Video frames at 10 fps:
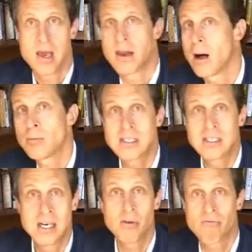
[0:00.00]
It helps
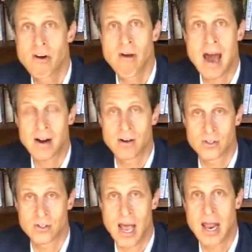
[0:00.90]
us deal with free
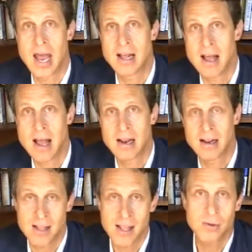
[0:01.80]
radicals.
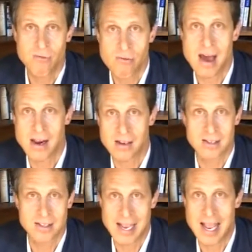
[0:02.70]
And dealing with free
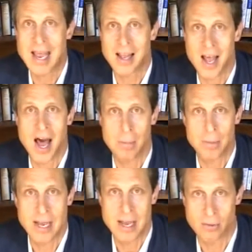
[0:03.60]
radicals is like handling a hot
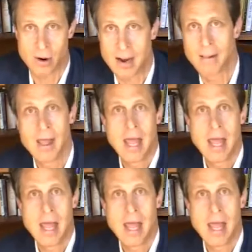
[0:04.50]
potato, right?